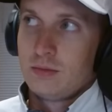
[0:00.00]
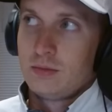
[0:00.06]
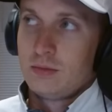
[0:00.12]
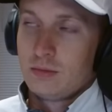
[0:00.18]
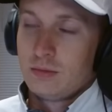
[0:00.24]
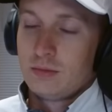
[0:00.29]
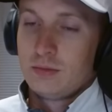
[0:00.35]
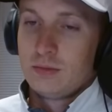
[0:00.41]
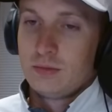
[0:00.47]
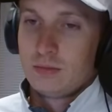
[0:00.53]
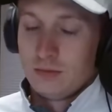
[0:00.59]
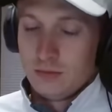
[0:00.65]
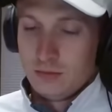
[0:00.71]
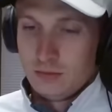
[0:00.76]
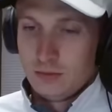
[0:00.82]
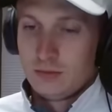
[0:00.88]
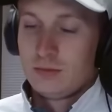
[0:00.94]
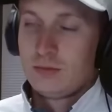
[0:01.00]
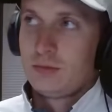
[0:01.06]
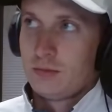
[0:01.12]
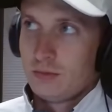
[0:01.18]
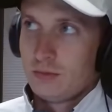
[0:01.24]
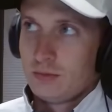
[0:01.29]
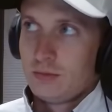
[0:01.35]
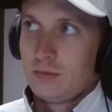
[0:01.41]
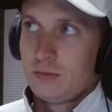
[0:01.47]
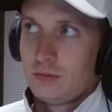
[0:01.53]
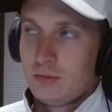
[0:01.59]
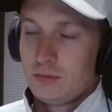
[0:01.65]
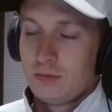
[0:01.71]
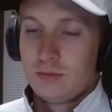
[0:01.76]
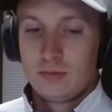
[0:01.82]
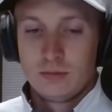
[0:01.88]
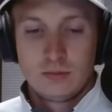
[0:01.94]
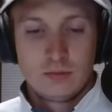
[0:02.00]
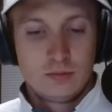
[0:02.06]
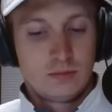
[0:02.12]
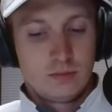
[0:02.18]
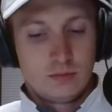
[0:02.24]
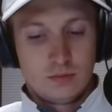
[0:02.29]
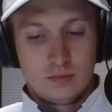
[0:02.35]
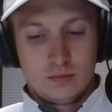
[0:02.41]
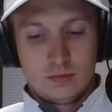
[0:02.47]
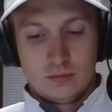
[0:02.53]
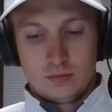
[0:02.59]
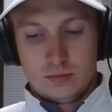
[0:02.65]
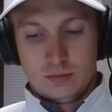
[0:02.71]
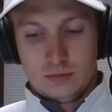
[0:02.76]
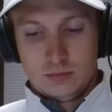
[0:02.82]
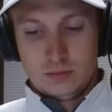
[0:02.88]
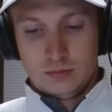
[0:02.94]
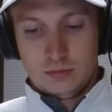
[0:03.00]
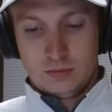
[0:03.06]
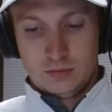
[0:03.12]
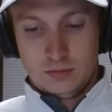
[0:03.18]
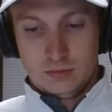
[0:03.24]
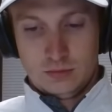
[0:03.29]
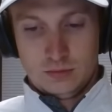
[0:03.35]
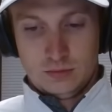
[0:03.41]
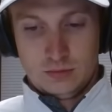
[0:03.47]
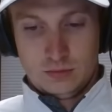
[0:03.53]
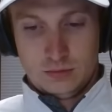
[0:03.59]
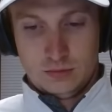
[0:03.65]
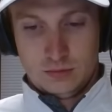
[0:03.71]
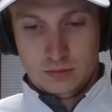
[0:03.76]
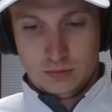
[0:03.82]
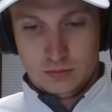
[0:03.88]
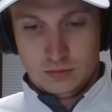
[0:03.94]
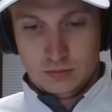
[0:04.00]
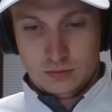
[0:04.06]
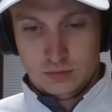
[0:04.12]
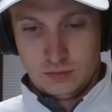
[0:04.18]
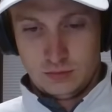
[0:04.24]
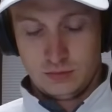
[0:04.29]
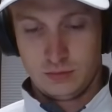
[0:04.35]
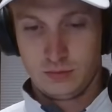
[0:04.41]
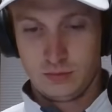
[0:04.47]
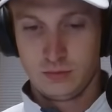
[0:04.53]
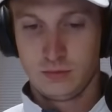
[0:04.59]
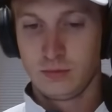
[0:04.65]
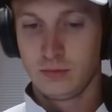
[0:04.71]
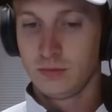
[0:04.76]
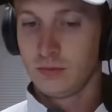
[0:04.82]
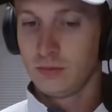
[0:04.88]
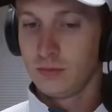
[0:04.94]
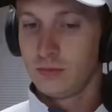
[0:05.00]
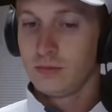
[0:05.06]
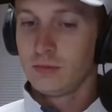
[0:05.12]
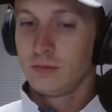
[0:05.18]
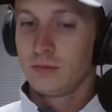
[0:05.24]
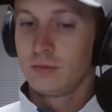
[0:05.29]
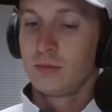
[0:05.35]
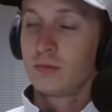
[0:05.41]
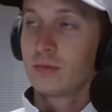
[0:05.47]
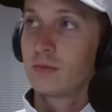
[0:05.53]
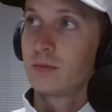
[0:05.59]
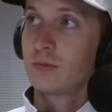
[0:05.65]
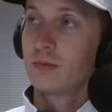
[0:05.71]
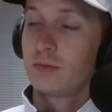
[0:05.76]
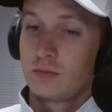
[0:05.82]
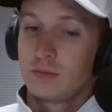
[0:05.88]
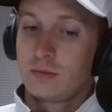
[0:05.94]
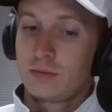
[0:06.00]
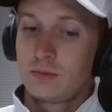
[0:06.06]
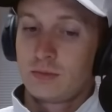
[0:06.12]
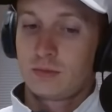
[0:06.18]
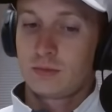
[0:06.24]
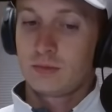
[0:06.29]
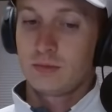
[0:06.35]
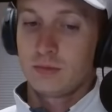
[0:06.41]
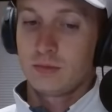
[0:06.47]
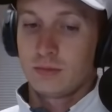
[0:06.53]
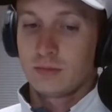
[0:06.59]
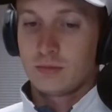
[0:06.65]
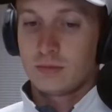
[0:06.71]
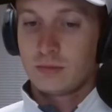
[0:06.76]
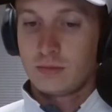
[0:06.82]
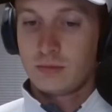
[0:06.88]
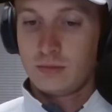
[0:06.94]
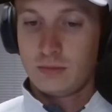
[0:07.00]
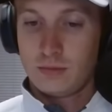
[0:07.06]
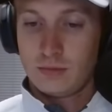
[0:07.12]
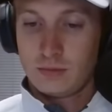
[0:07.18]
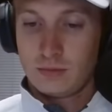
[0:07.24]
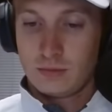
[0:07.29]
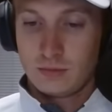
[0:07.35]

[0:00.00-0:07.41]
This person isn't speaking.